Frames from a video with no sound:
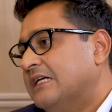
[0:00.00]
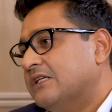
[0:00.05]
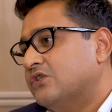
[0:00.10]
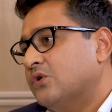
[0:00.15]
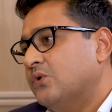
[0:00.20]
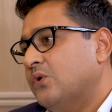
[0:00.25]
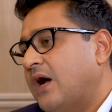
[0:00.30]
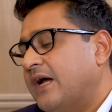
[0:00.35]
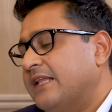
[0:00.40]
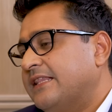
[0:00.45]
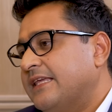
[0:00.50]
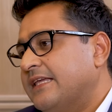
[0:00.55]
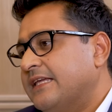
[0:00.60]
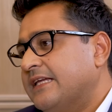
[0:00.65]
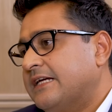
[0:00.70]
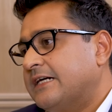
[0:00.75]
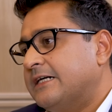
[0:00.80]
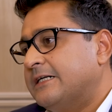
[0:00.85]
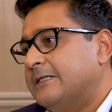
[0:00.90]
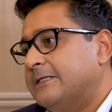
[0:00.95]
So I
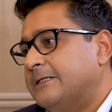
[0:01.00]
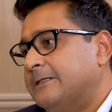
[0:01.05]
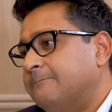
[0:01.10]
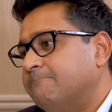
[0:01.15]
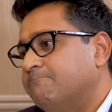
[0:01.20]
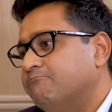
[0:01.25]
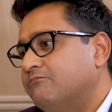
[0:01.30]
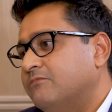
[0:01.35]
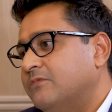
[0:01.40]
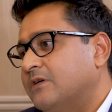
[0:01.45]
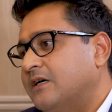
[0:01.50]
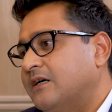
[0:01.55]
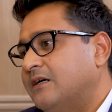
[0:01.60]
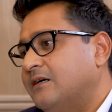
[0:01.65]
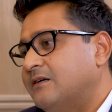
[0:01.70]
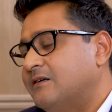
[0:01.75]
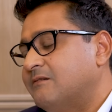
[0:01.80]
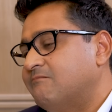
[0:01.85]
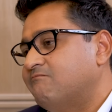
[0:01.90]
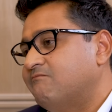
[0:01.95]
think
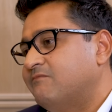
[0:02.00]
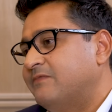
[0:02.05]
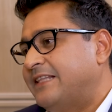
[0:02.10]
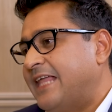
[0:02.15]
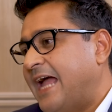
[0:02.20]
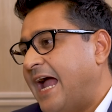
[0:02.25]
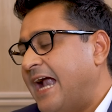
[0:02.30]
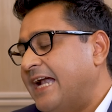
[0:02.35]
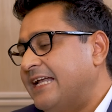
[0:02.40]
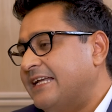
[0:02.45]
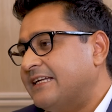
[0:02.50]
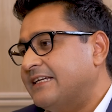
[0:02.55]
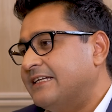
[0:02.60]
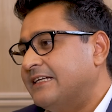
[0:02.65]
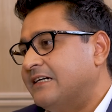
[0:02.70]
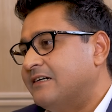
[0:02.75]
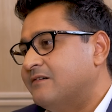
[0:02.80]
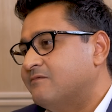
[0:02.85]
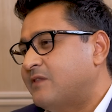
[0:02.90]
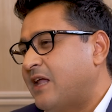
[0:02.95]
that
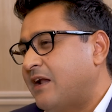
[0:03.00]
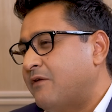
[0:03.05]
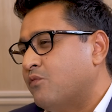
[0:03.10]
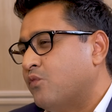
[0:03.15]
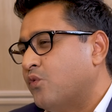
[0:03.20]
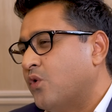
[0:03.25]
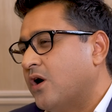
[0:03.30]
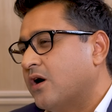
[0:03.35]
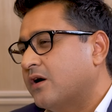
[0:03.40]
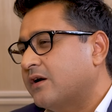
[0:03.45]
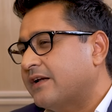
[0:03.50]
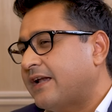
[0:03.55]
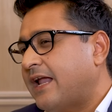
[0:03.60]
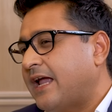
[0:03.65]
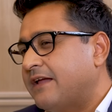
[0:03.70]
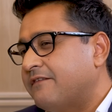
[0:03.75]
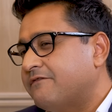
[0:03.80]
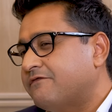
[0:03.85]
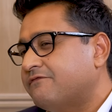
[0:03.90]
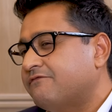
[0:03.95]
that work
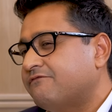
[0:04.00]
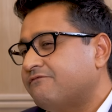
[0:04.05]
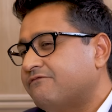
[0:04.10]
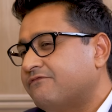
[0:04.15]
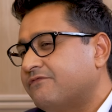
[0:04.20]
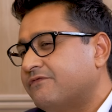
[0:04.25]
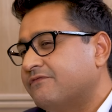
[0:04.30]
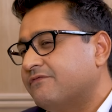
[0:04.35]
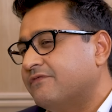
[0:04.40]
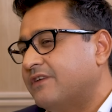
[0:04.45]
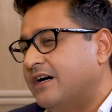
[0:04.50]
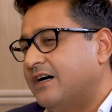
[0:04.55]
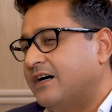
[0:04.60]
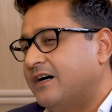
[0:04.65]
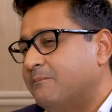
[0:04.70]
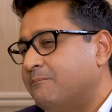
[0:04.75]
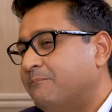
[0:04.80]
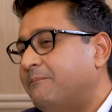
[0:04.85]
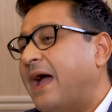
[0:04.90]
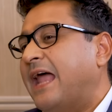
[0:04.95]
life
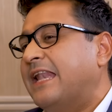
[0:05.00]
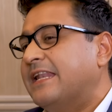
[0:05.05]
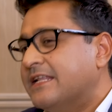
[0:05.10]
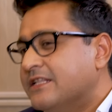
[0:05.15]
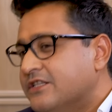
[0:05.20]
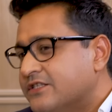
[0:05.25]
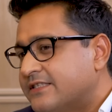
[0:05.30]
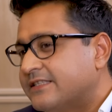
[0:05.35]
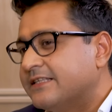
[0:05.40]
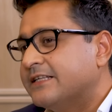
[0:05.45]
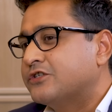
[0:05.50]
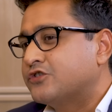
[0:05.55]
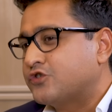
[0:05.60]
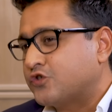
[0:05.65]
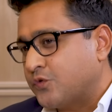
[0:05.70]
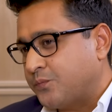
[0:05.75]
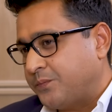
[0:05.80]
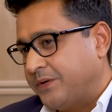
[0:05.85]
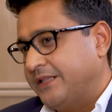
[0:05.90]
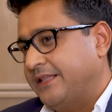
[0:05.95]
balance needs
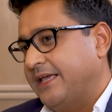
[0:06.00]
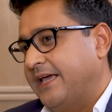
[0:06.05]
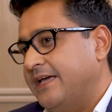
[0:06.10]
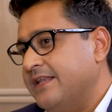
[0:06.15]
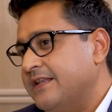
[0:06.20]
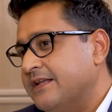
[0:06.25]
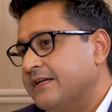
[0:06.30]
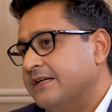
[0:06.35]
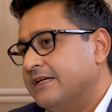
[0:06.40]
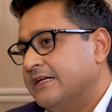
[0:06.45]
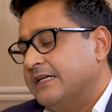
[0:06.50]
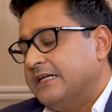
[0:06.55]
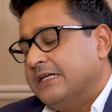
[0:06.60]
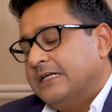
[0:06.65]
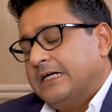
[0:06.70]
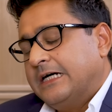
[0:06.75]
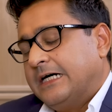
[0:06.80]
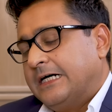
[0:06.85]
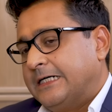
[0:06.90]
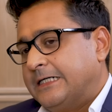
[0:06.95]
to be there.
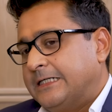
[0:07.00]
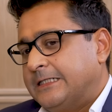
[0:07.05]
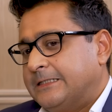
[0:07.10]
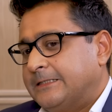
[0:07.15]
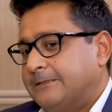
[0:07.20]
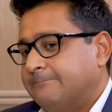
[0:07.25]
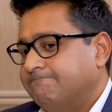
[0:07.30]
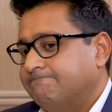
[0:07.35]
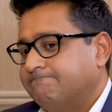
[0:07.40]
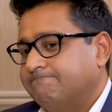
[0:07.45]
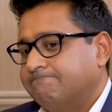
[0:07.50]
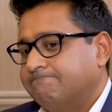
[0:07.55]
Mm